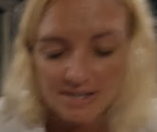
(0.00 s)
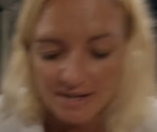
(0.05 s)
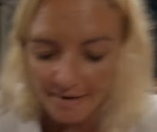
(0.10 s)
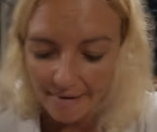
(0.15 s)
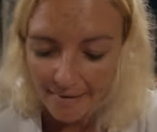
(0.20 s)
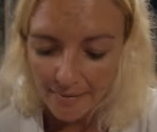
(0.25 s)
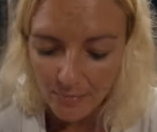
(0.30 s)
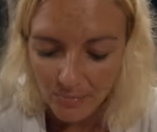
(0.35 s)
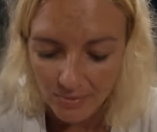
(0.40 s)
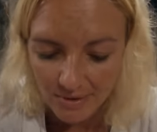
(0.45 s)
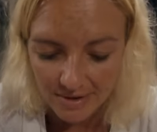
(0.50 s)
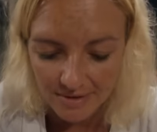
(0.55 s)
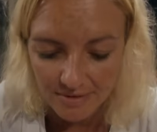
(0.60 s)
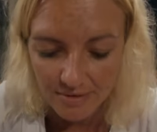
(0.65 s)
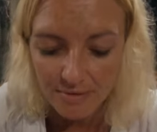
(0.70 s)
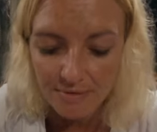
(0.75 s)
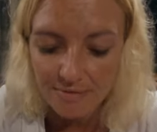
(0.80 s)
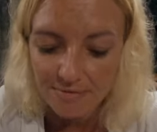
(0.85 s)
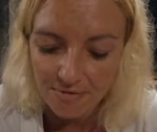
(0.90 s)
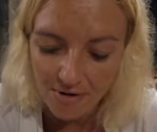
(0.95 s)
younger brother
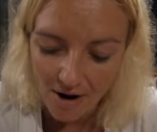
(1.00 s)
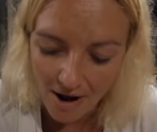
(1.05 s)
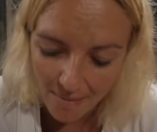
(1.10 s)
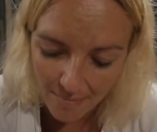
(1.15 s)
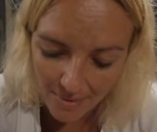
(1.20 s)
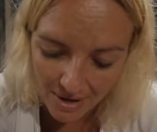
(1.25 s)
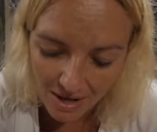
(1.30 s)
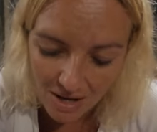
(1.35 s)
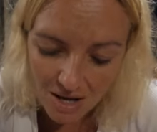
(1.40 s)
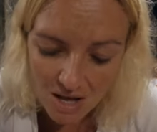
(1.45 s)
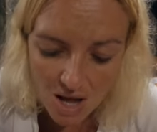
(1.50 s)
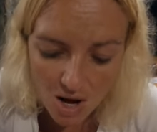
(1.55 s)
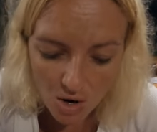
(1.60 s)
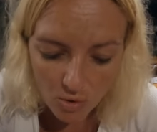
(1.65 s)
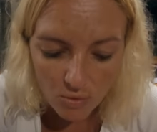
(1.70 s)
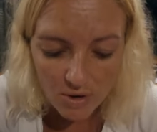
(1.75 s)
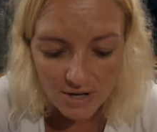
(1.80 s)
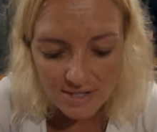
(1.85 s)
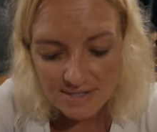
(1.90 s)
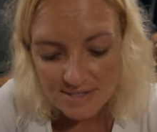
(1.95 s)
of Rama,
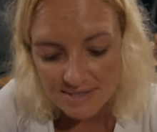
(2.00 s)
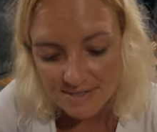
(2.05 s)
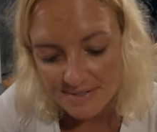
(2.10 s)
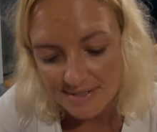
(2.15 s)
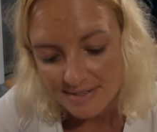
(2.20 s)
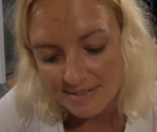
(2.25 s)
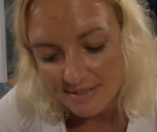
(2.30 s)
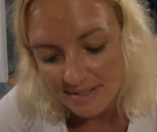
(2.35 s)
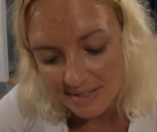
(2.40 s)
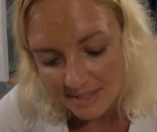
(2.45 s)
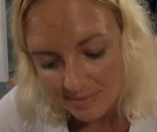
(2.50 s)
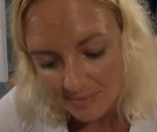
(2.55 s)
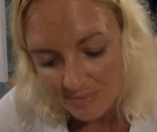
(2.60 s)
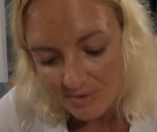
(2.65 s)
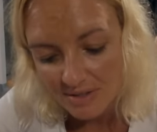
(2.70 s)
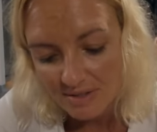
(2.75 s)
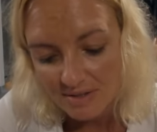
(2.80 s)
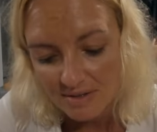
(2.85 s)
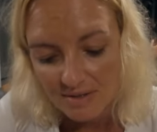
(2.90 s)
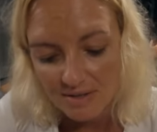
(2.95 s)
who assisted him
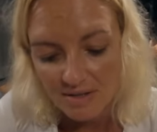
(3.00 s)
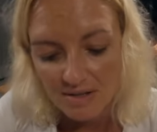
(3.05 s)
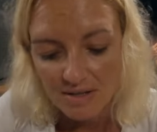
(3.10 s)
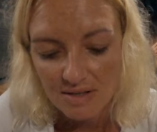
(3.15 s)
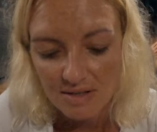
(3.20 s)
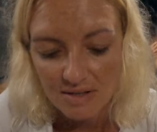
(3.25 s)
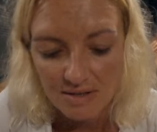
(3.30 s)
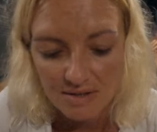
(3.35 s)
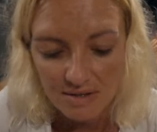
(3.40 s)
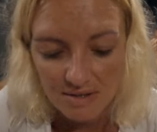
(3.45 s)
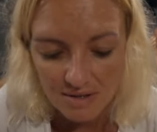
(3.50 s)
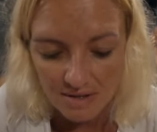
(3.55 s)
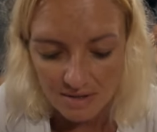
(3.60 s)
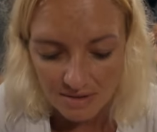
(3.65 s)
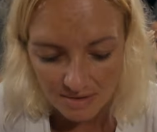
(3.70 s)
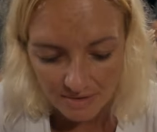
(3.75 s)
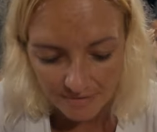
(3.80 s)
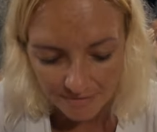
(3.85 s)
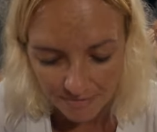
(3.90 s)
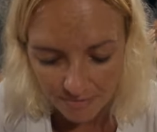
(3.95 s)

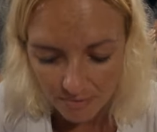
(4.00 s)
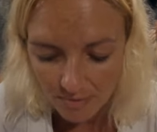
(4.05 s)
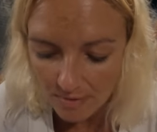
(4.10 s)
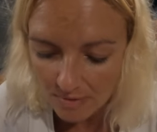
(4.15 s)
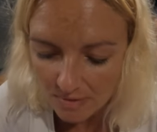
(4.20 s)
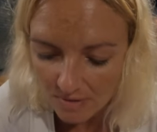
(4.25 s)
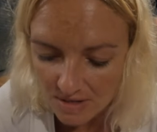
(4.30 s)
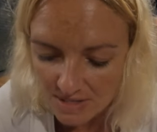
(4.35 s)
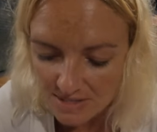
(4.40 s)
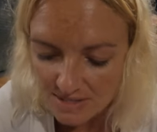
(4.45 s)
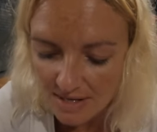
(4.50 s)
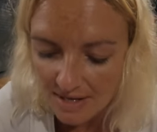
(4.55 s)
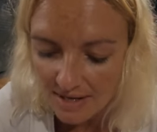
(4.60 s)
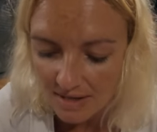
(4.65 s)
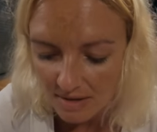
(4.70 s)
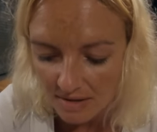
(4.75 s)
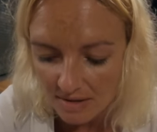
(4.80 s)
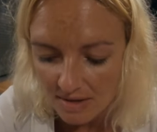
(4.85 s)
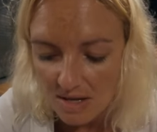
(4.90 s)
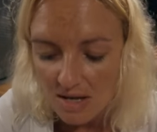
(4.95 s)
in the forest,
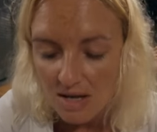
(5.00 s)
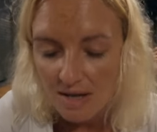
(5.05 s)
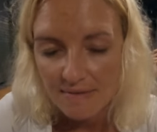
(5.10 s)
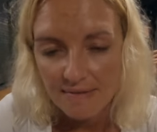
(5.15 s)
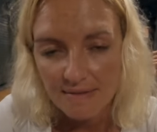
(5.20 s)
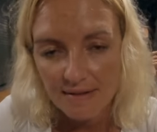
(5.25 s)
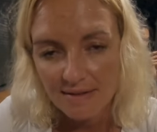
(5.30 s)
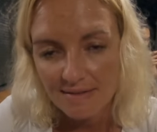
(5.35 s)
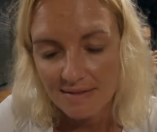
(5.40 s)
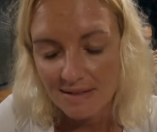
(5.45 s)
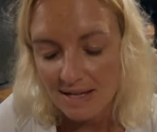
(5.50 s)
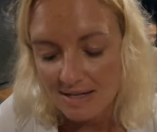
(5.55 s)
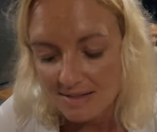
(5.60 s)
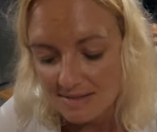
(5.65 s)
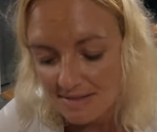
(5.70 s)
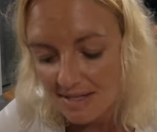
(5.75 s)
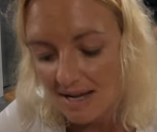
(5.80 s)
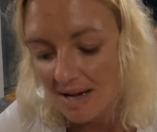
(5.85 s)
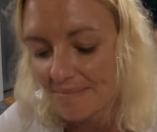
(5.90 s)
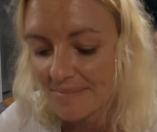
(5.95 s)
and then
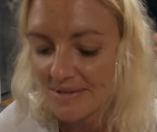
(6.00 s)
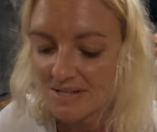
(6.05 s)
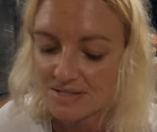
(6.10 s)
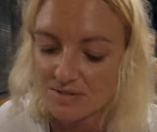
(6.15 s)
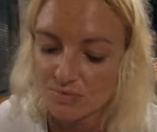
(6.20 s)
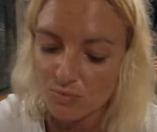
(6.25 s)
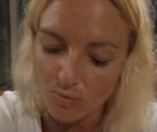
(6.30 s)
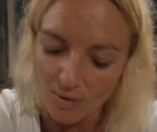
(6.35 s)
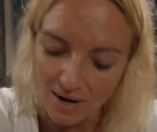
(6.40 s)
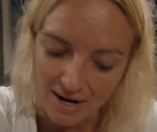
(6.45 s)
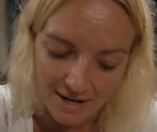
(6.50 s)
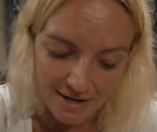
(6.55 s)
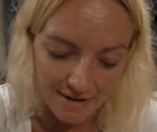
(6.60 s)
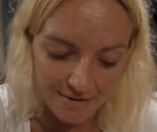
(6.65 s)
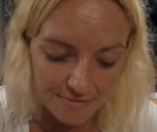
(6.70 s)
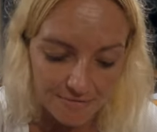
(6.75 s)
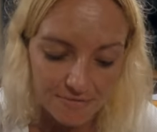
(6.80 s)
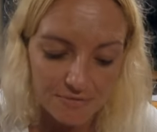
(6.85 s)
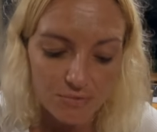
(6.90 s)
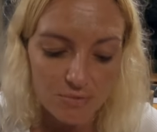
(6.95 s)
Laksama's
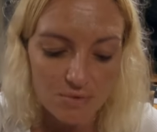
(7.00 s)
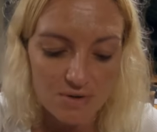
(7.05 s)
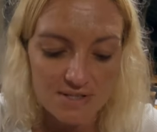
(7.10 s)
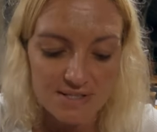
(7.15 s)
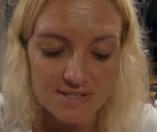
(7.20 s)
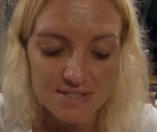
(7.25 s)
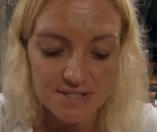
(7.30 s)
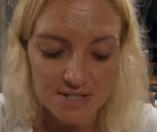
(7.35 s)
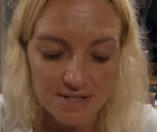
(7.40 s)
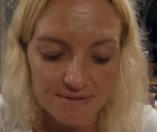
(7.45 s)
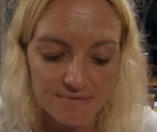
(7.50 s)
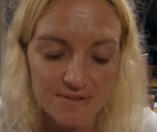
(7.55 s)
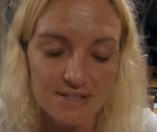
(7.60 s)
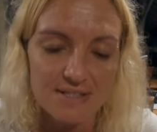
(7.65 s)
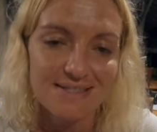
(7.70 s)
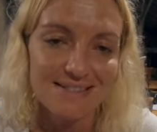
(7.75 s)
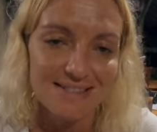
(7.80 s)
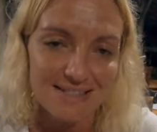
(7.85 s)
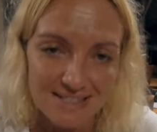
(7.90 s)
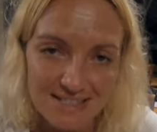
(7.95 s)
wife was Devi
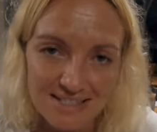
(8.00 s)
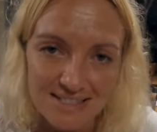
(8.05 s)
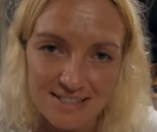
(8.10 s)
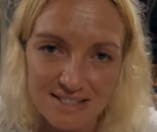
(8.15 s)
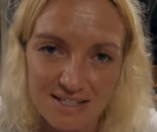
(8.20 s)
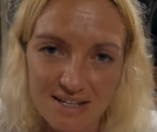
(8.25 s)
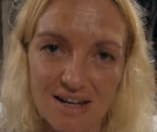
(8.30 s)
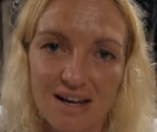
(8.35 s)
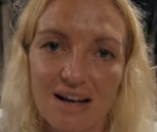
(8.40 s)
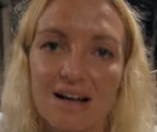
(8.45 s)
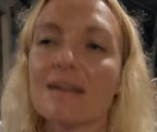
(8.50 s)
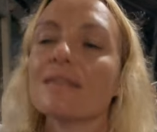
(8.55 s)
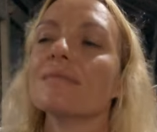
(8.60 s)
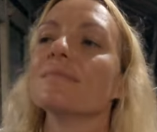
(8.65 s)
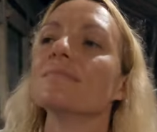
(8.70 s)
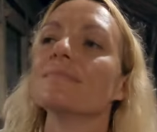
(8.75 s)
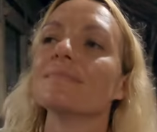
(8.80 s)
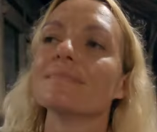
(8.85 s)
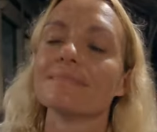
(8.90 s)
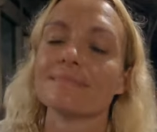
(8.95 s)
Sinta.
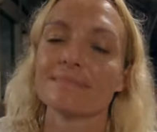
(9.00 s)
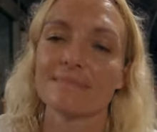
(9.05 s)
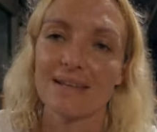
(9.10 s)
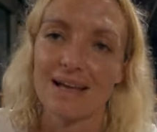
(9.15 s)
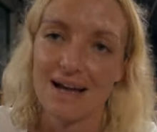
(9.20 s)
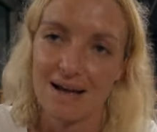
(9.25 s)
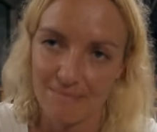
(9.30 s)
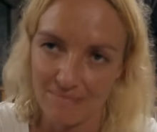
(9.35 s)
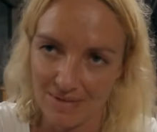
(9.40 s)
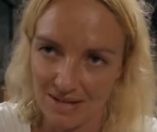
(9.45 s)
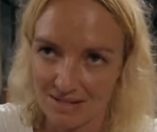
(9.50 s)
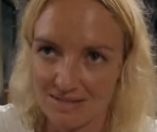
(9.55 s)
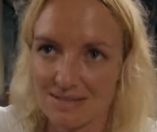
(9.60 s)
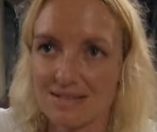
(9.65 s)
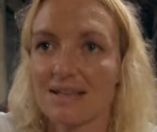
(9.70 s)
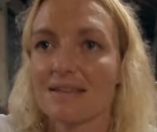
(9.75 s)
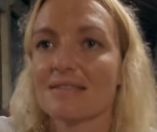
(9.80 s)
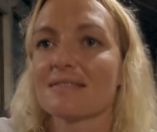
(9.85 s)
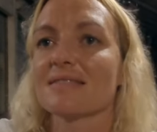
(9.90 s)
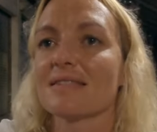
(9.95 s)
That makes
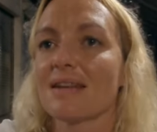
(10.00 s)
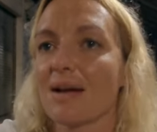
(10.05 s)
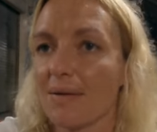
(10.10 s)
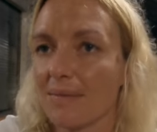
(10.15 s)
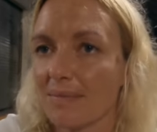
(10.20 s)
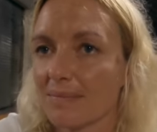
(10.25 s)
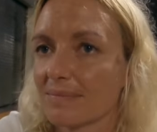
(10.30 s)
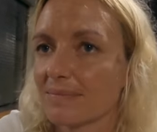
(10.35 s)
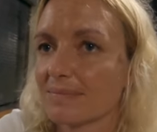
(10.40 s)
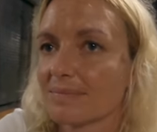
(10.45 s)
sense now.